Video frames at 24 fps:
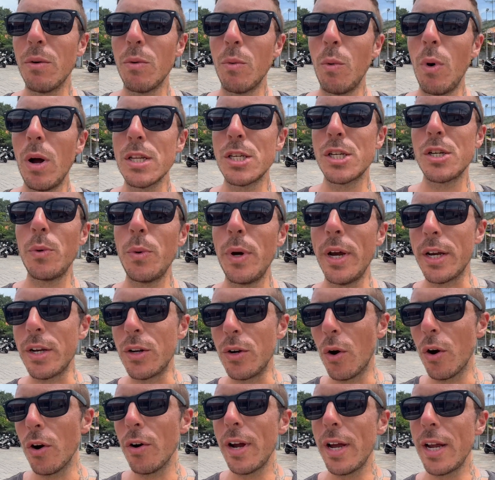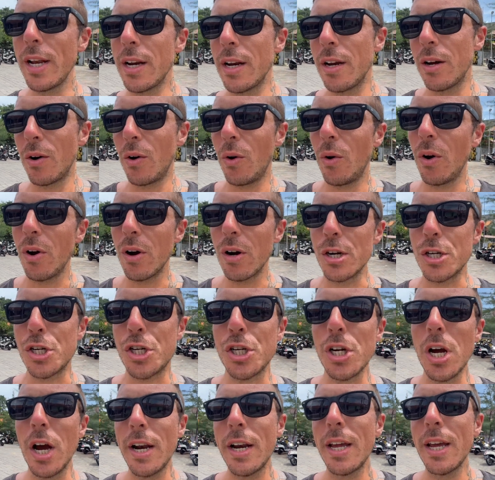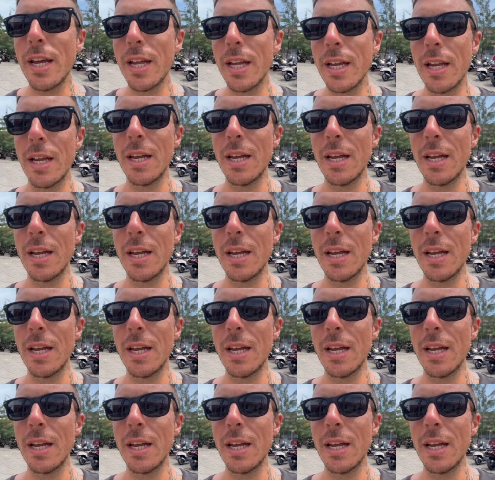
want to ignore it or shun it.